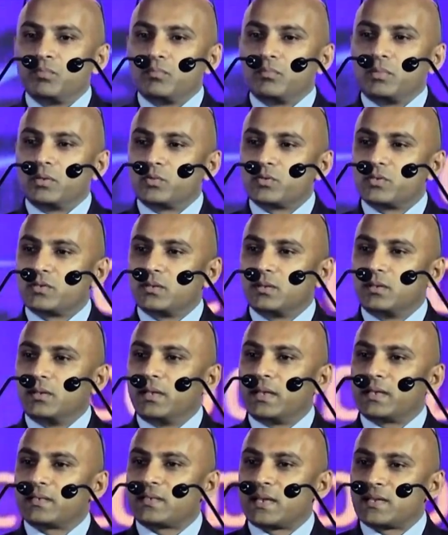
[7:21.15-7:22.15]
but was certainly
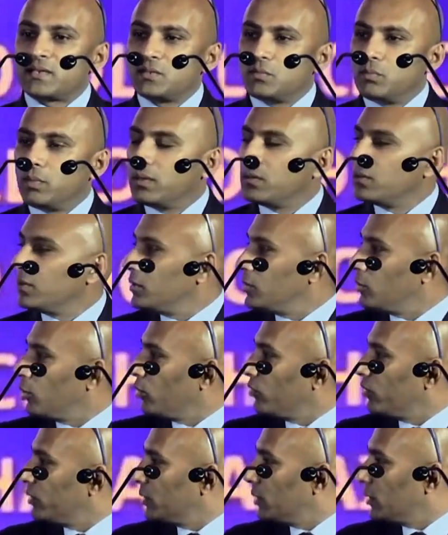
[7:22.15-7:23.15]
exacerbated
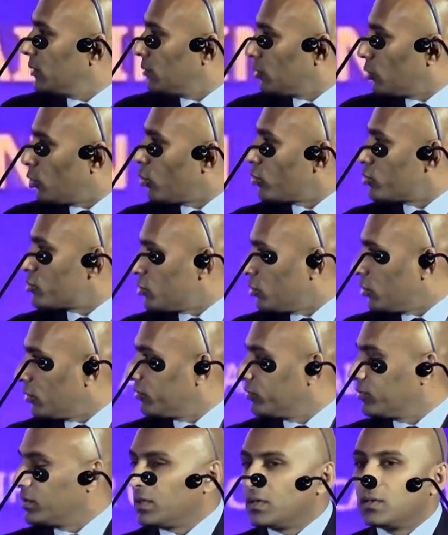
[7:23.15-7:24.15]
over the course of
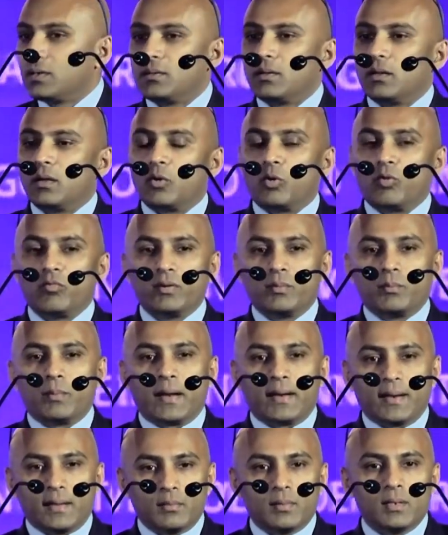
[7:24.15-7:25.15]
the COVID
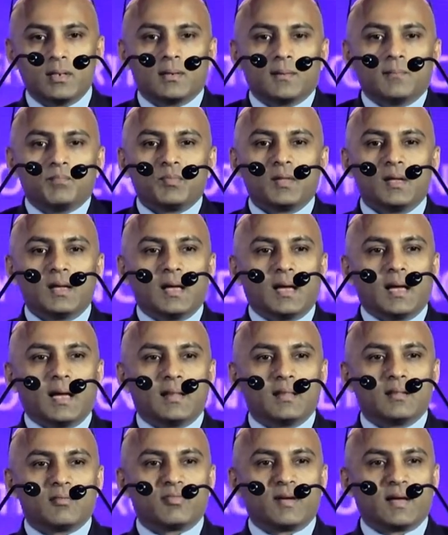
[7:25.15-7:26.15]
pandemic
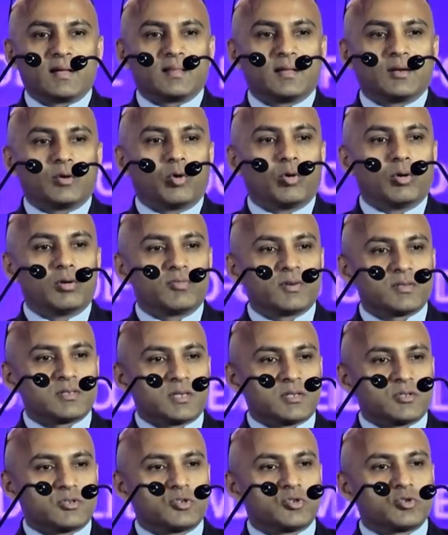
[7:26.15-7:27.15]
and the fact that all of us
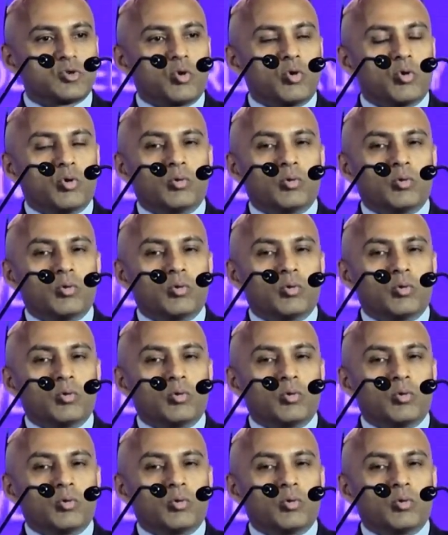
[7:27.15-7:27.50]
are so